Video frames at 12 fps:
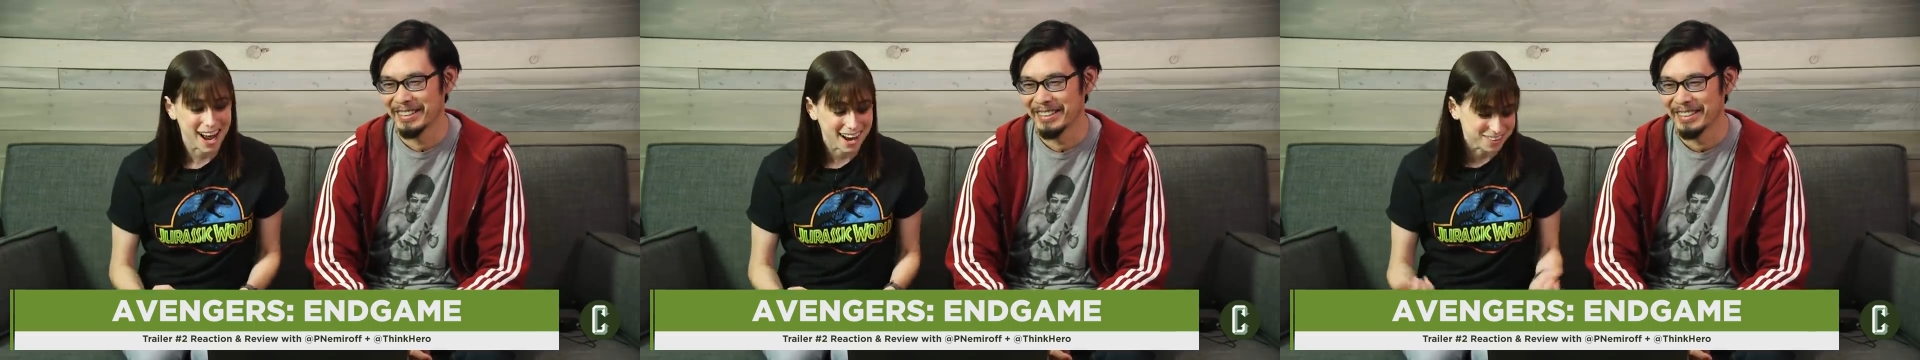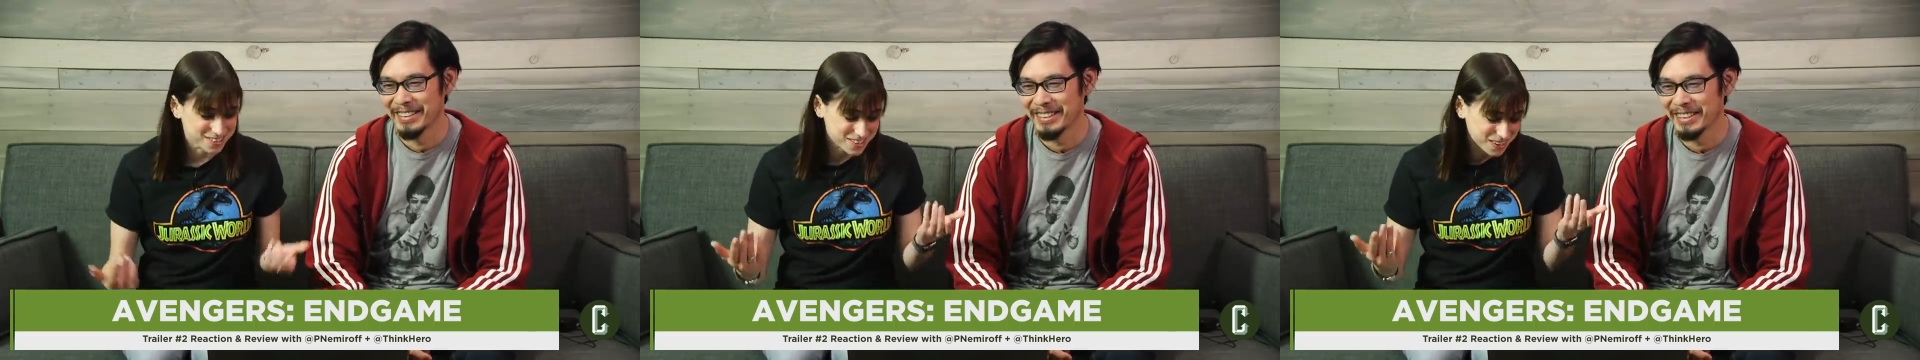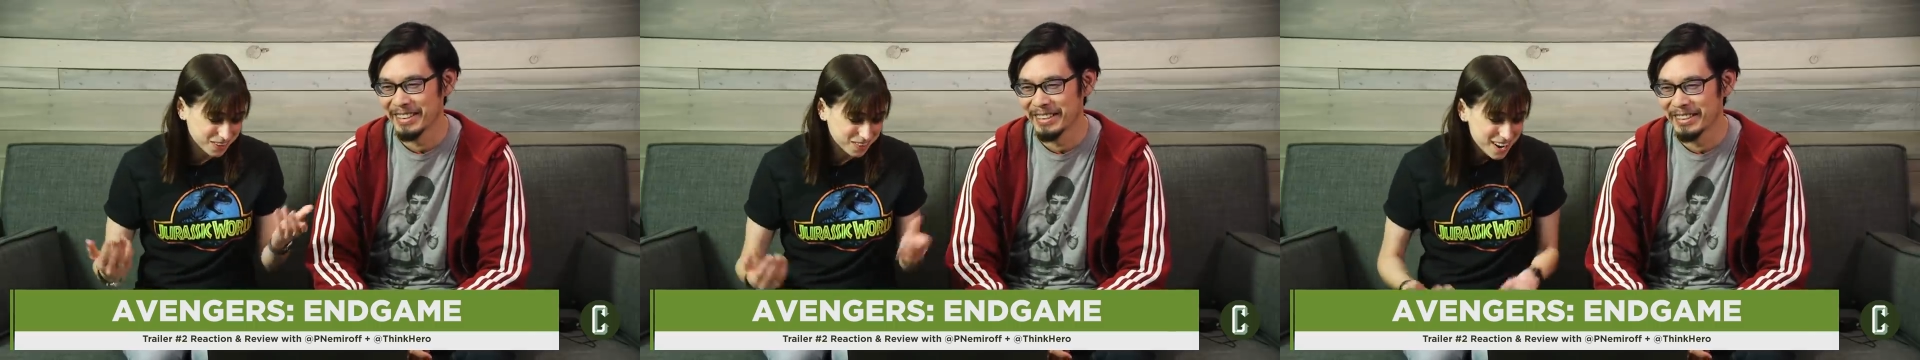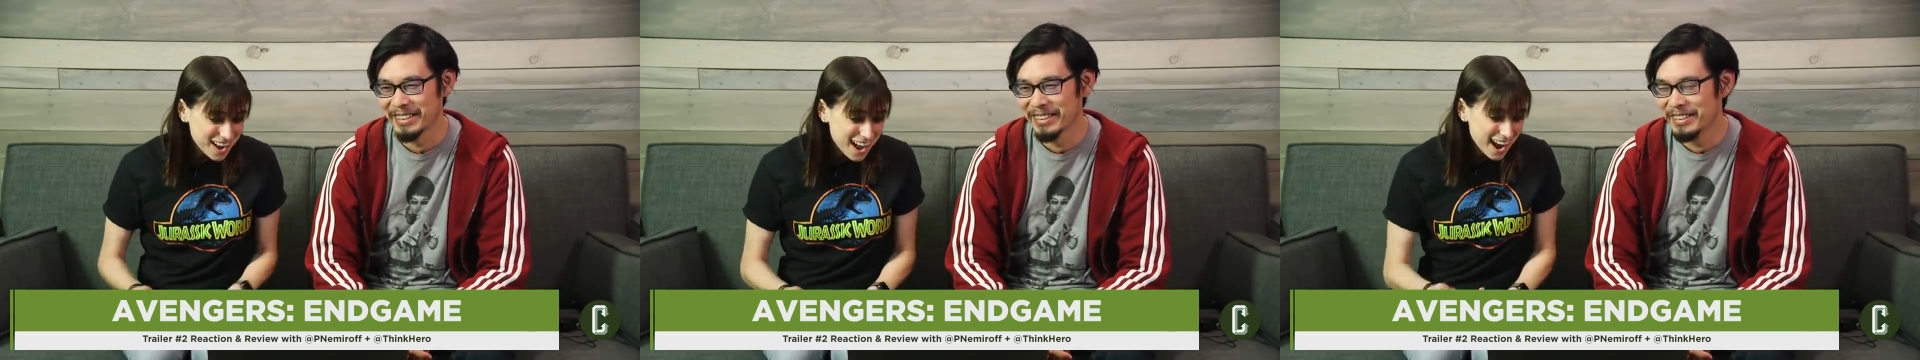Speaker 1: now.
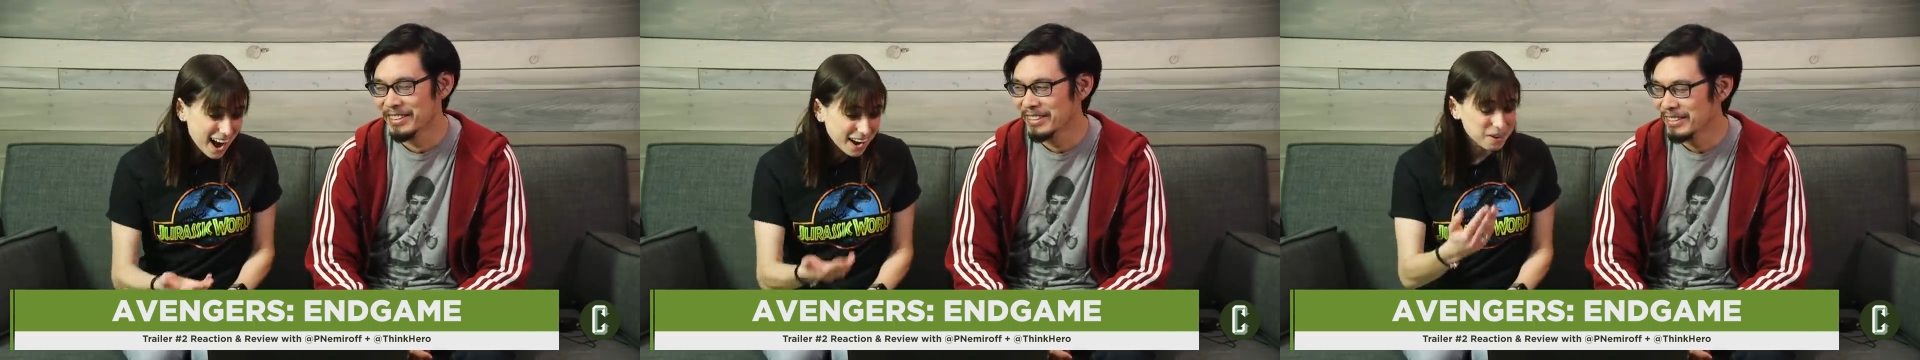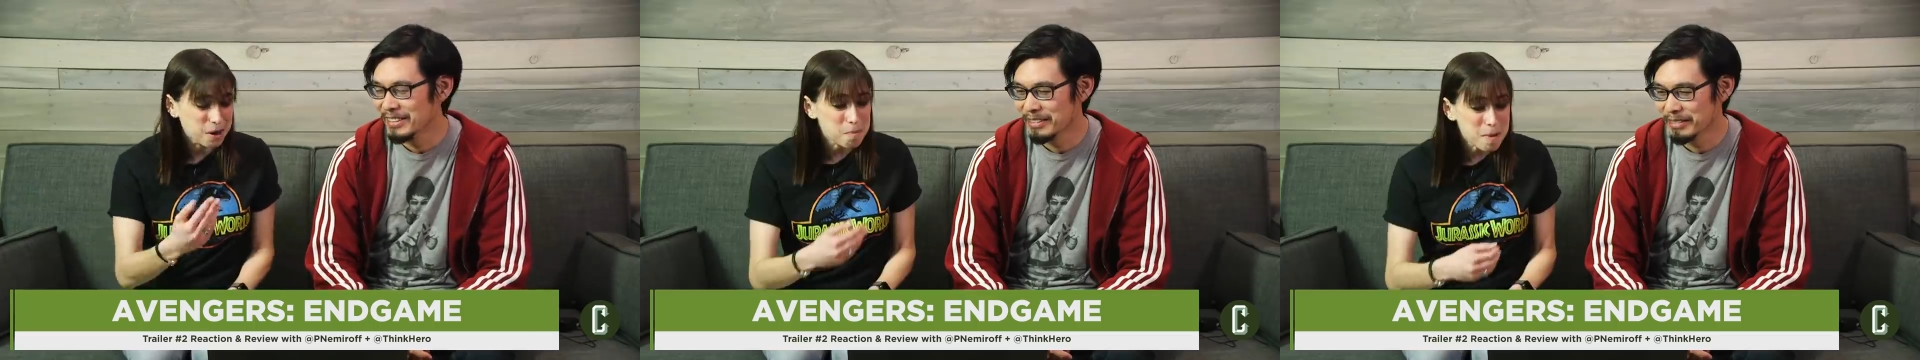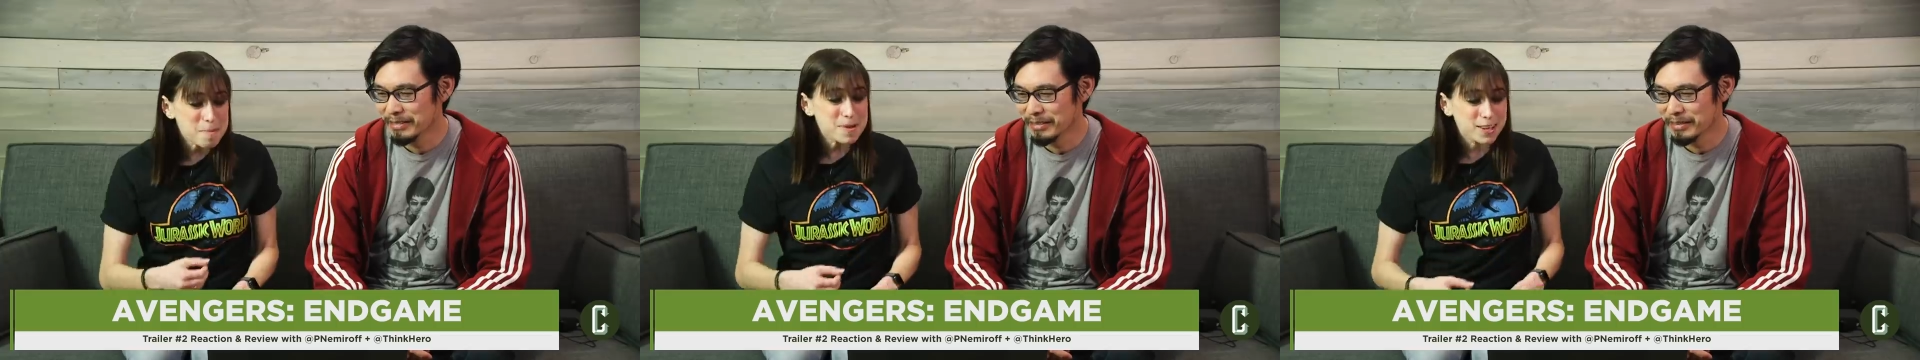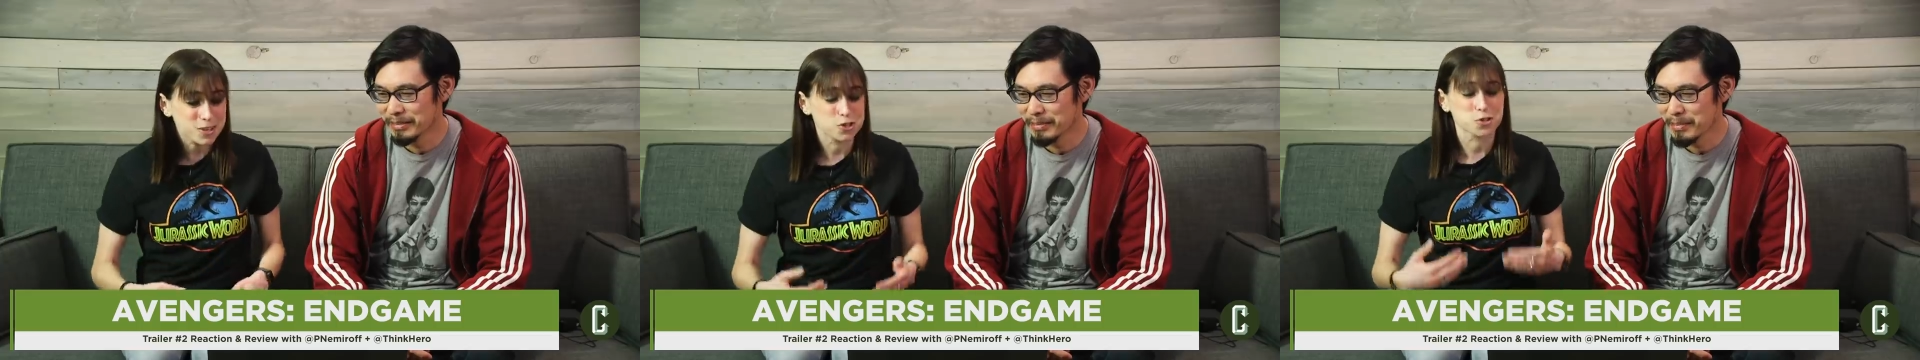So I don't know.
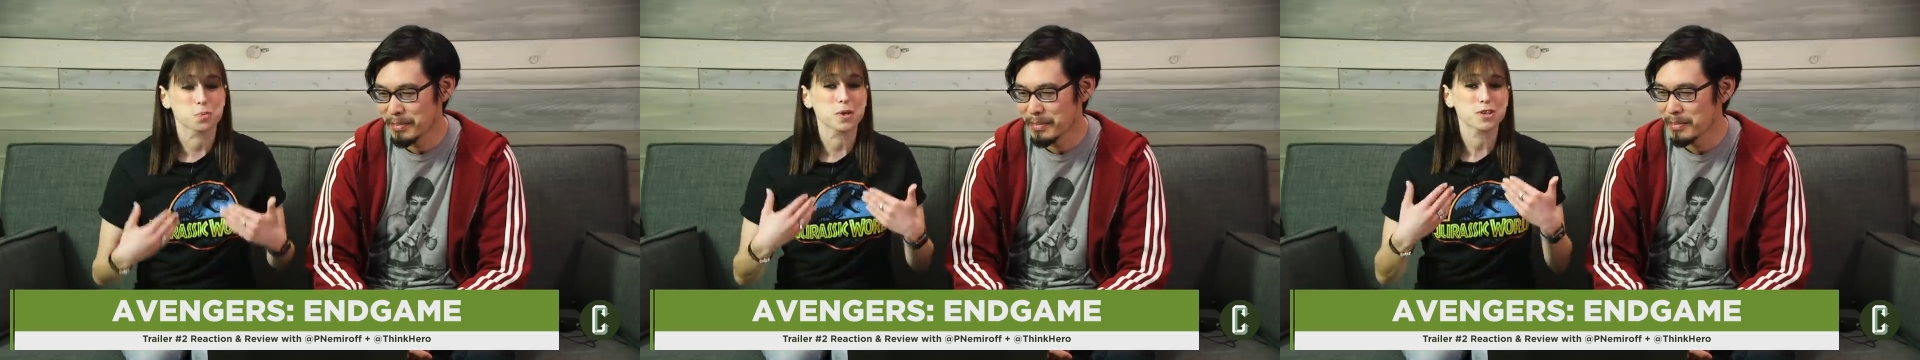Maybe that's just